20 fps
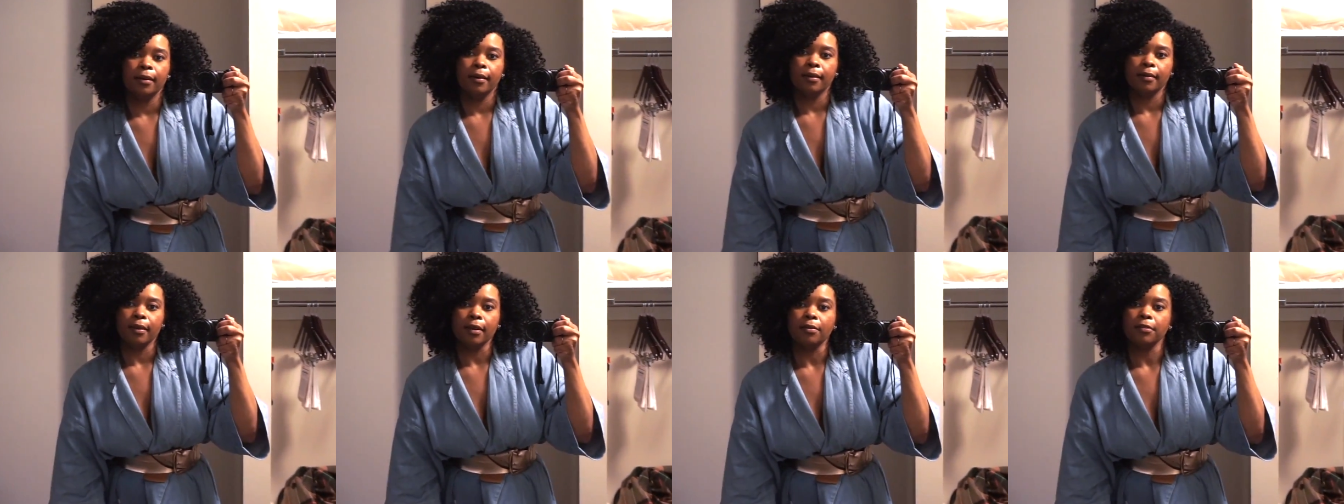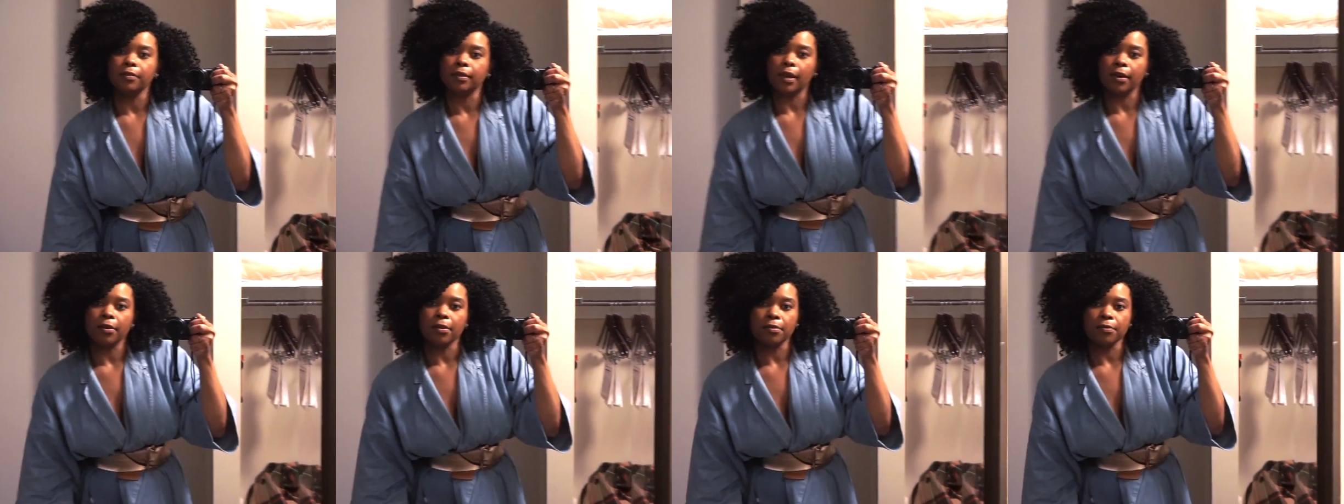
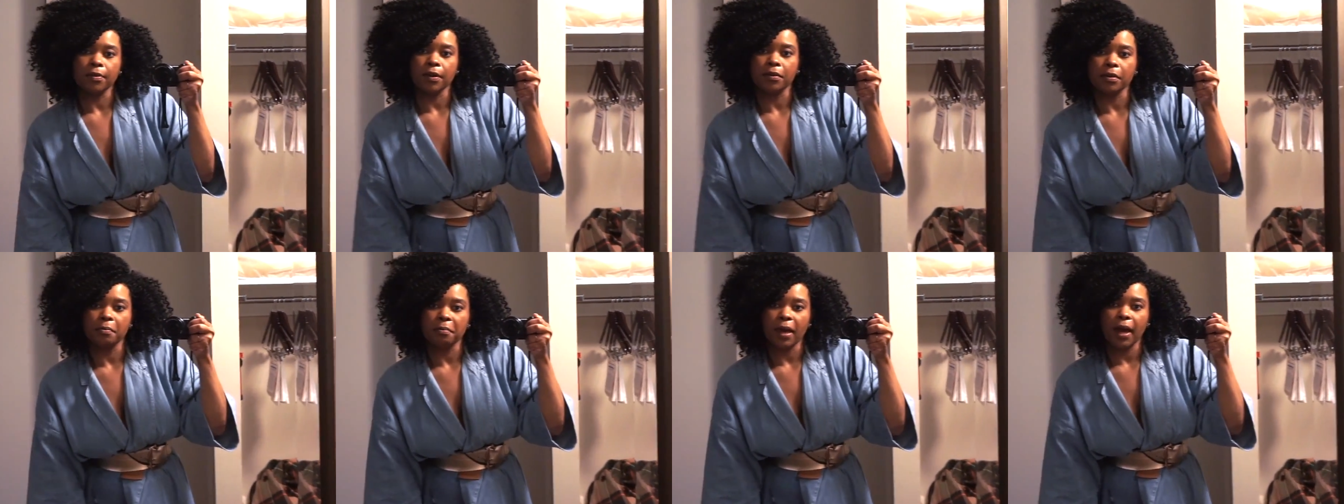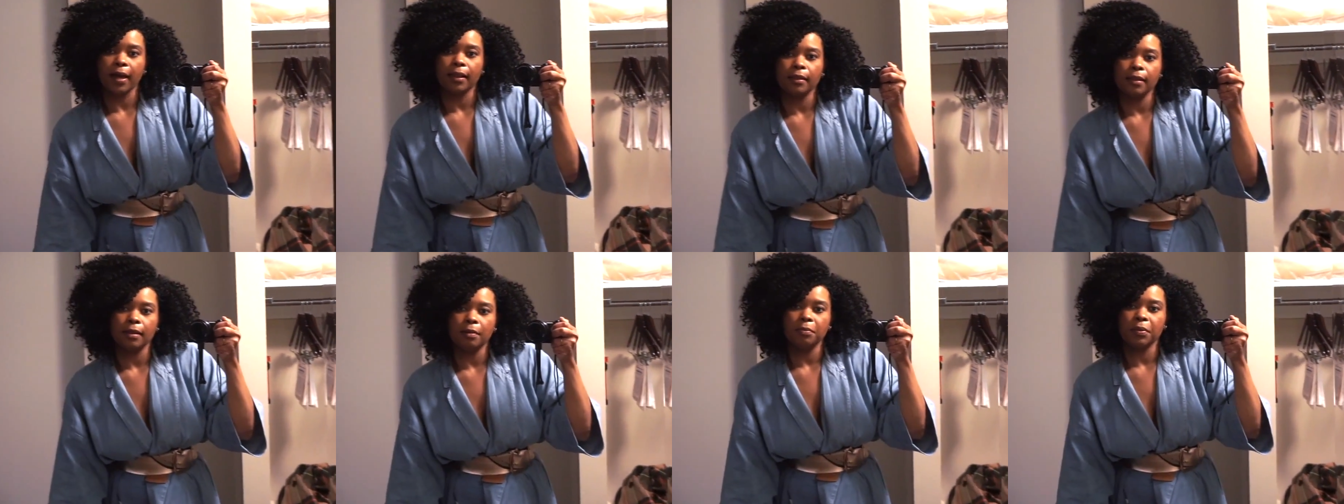They hurt very
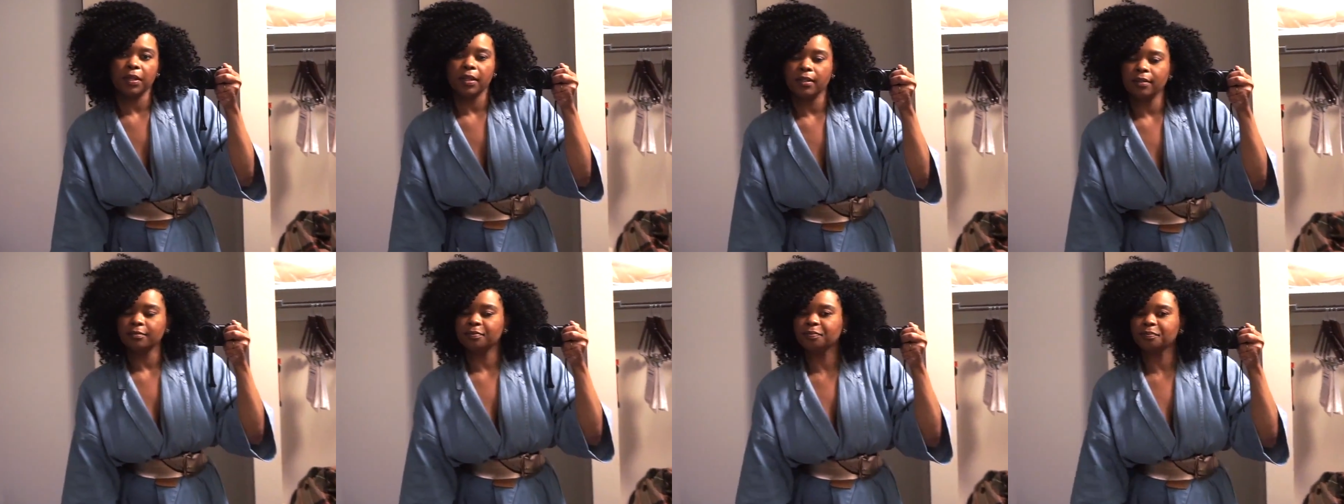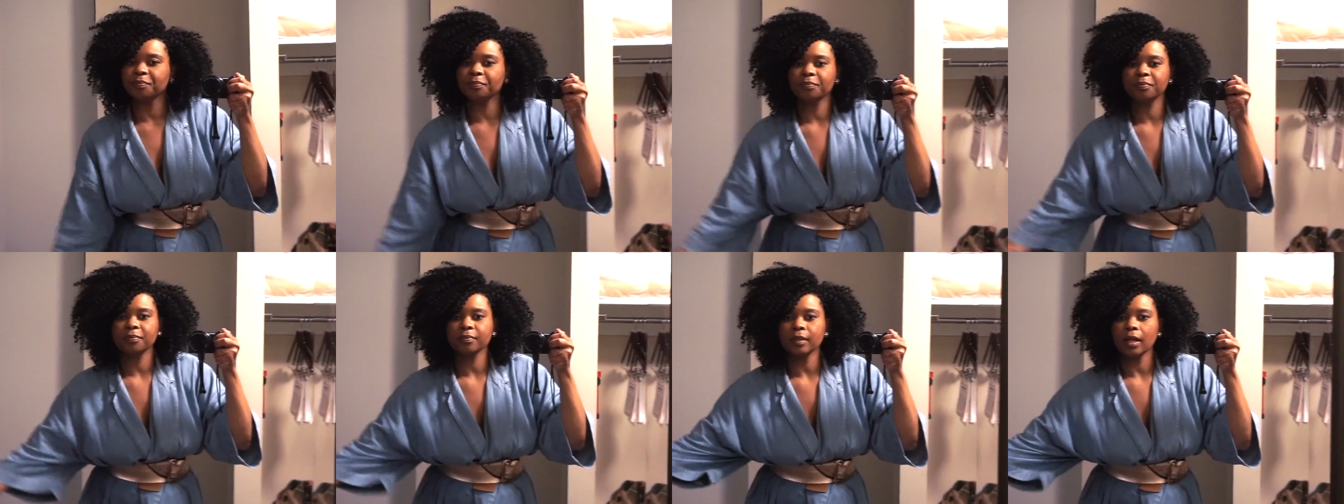badly, but
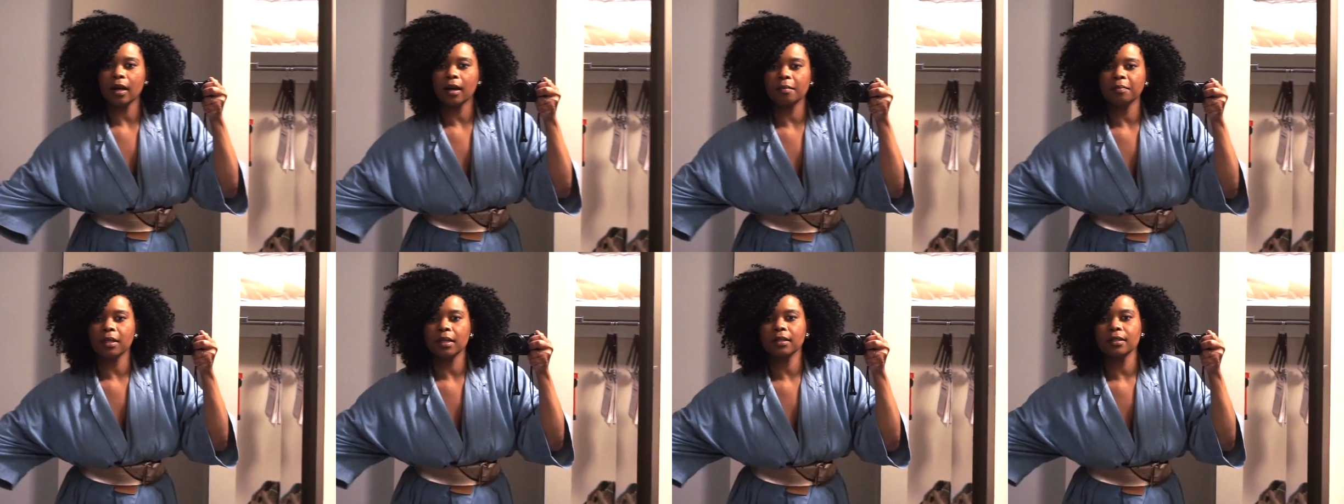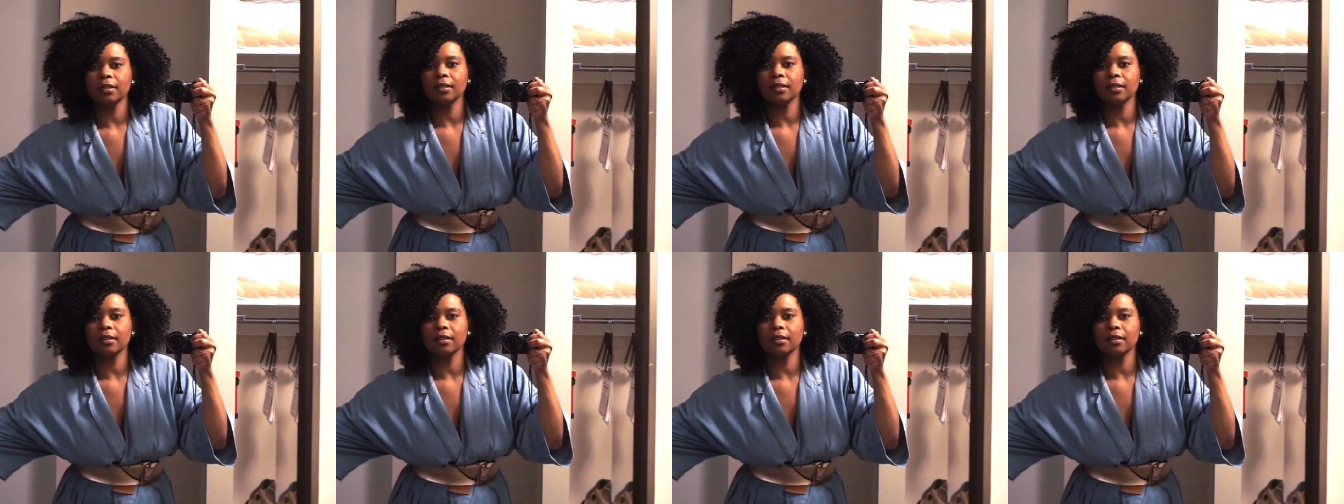I'm not gonna